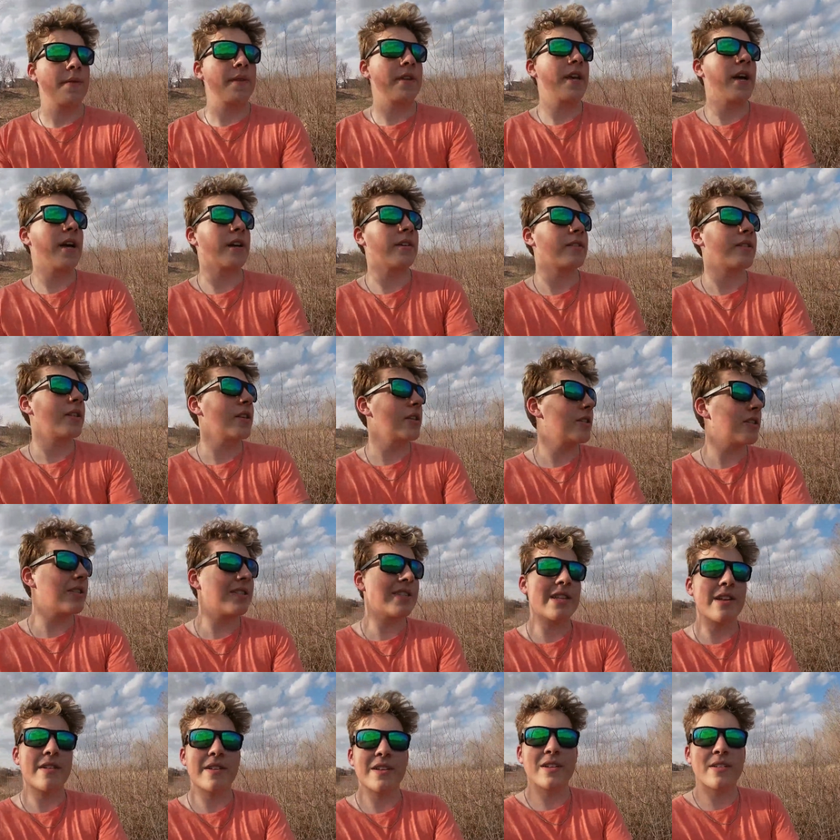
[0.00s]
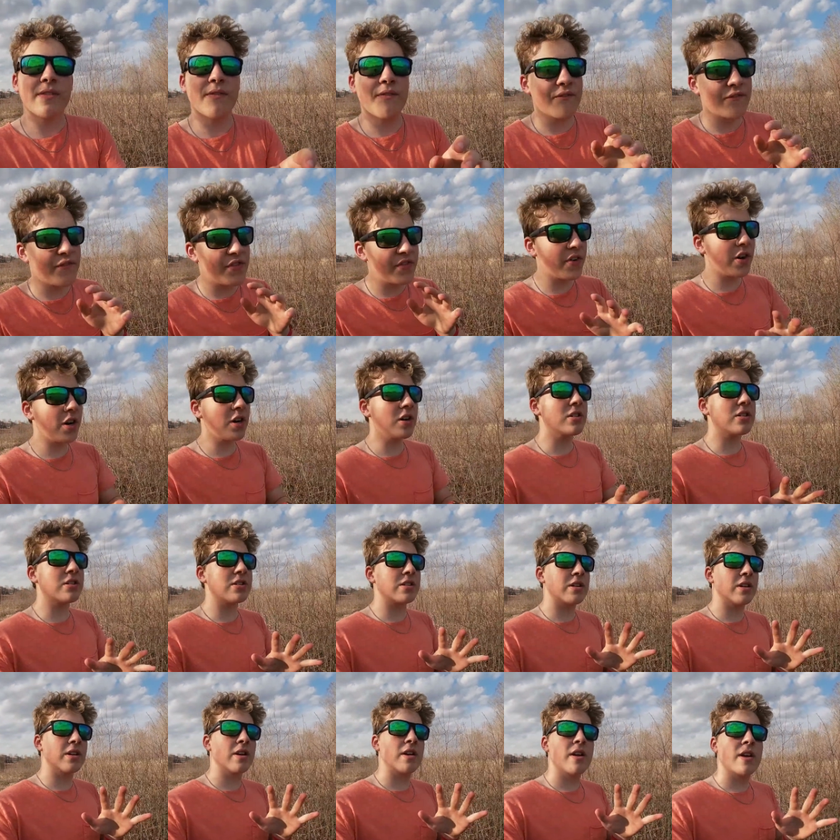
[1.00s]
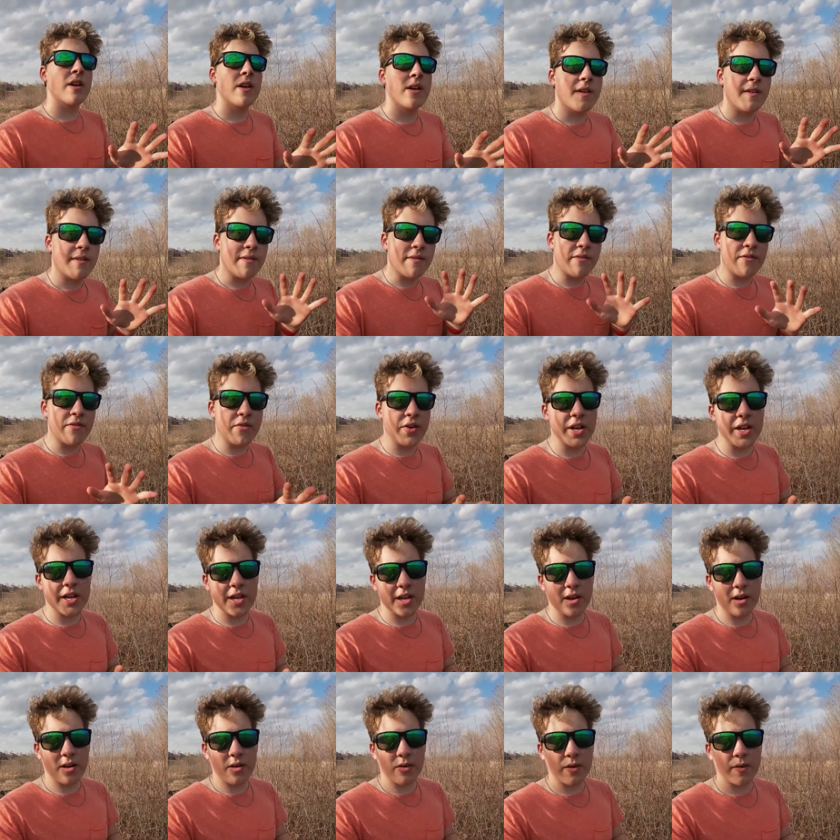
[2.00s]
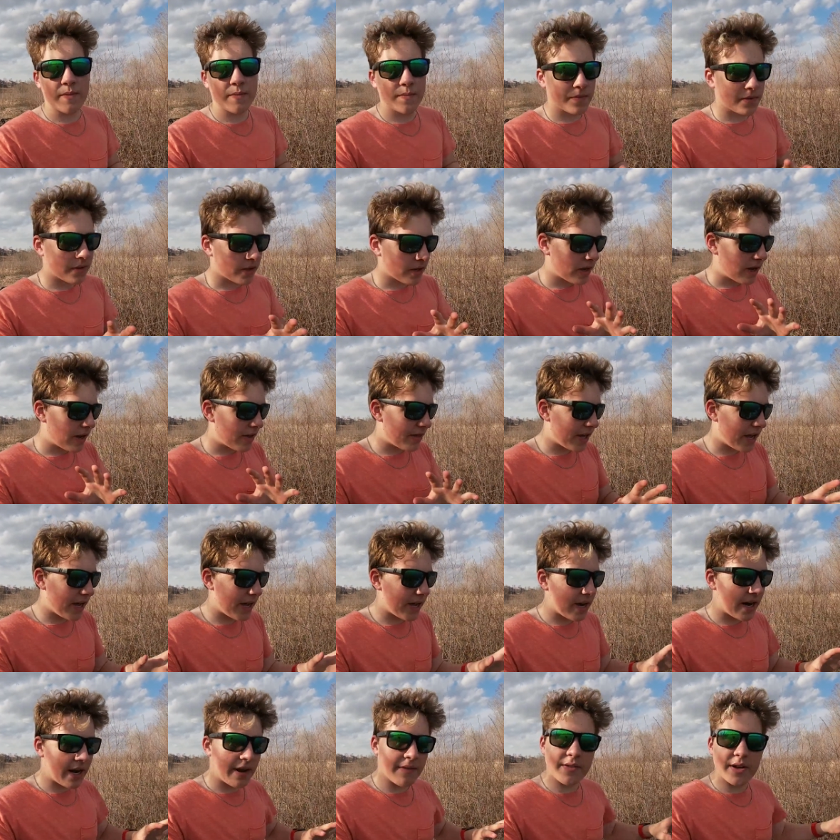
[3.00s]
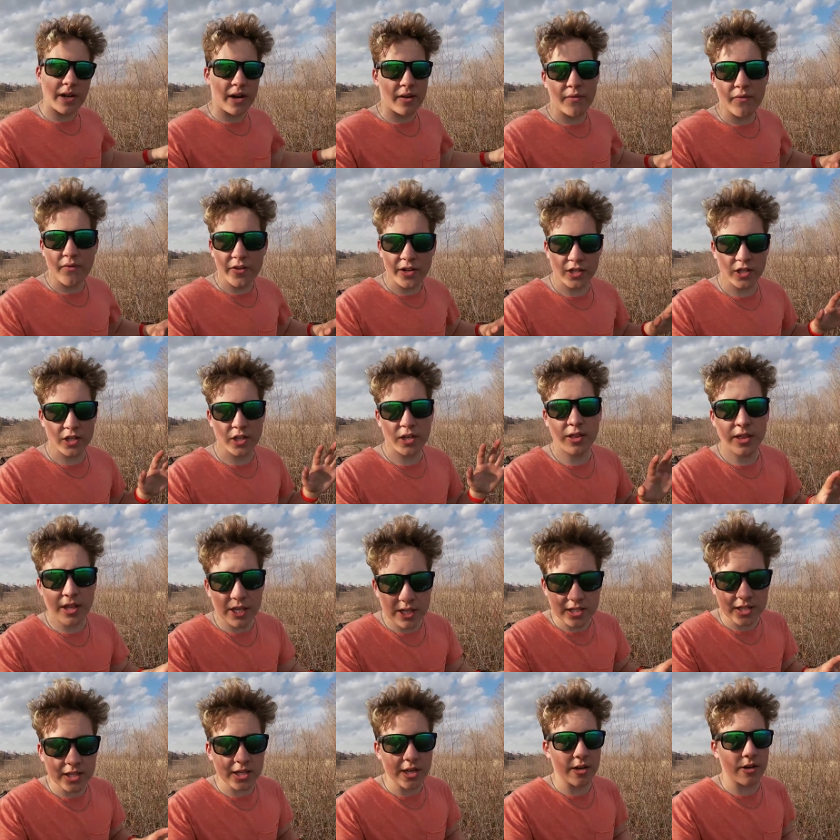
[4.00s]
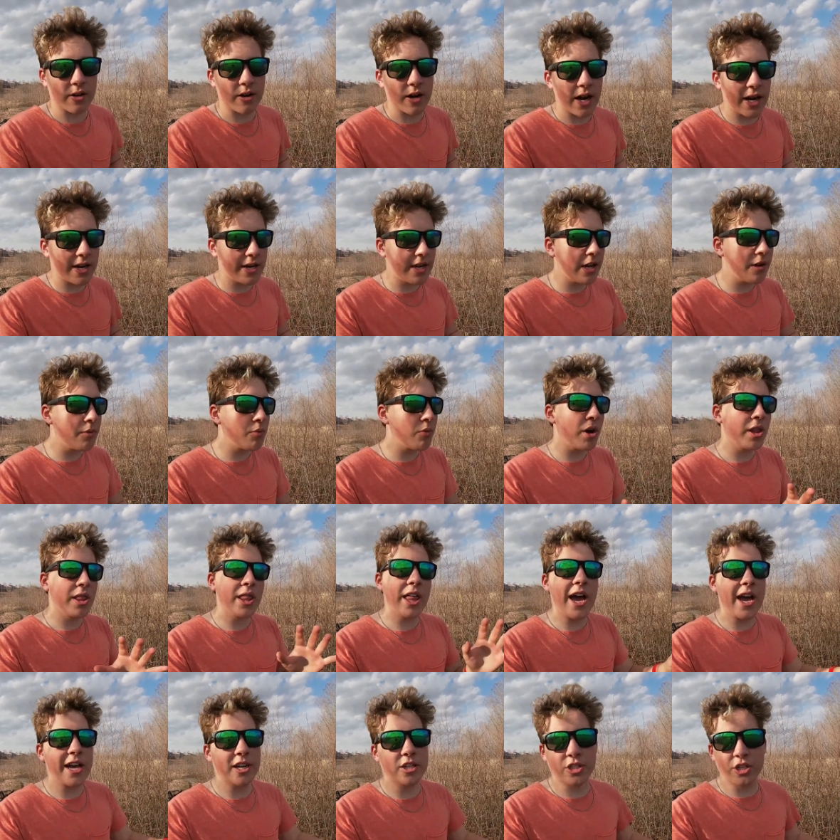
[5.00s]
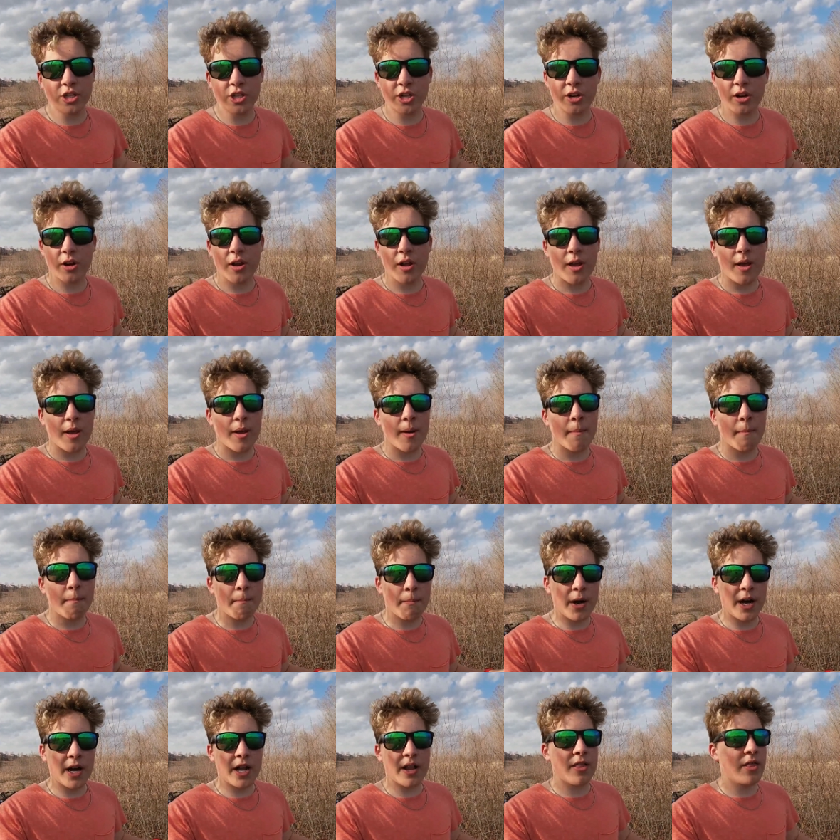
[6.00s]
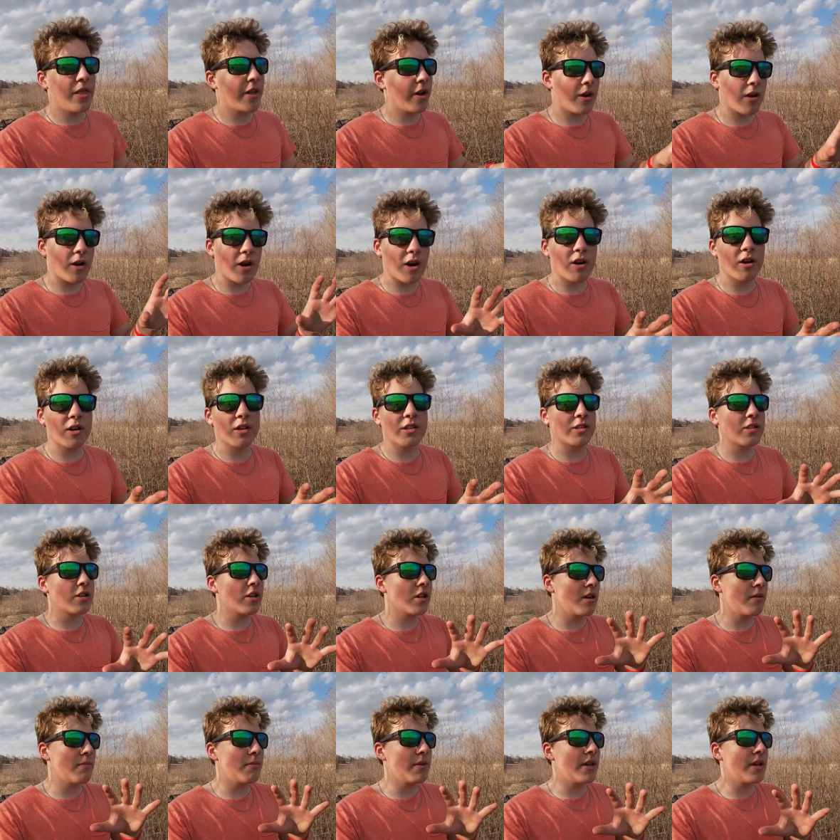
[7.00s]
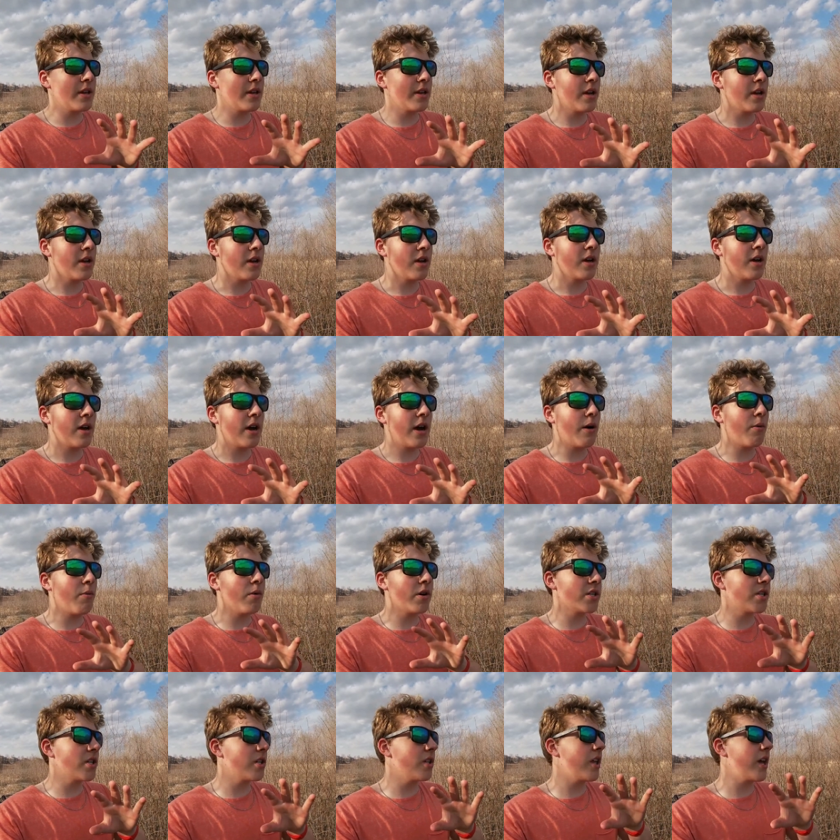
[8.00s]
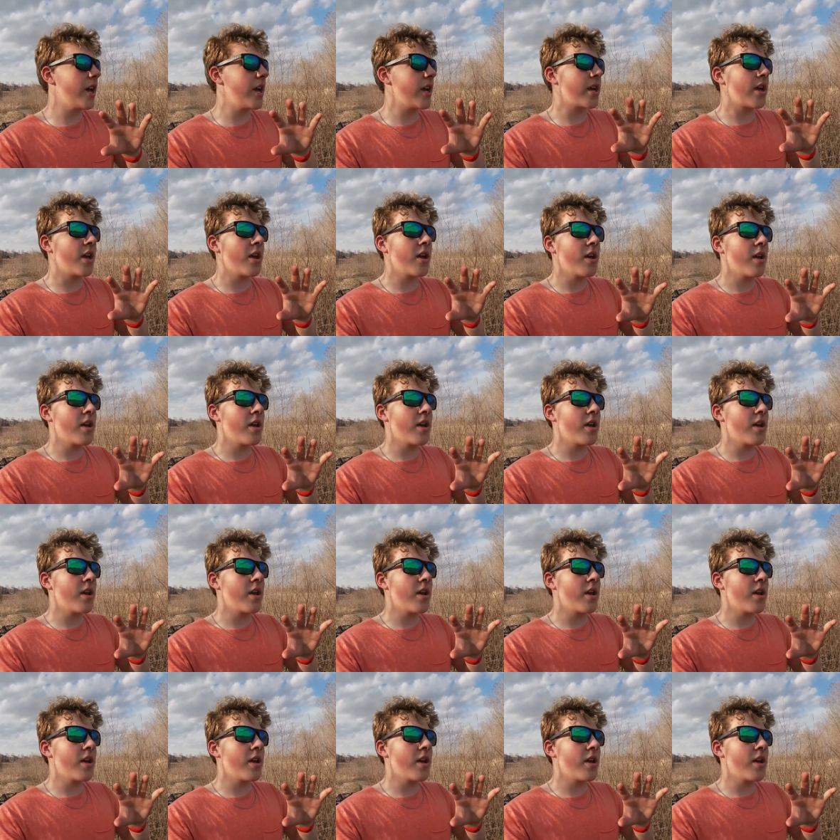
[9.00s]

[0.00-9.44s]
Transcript: Yes, this is the first video that I've done fishing this year. I did one last year, but there is gonna be, I wasn't like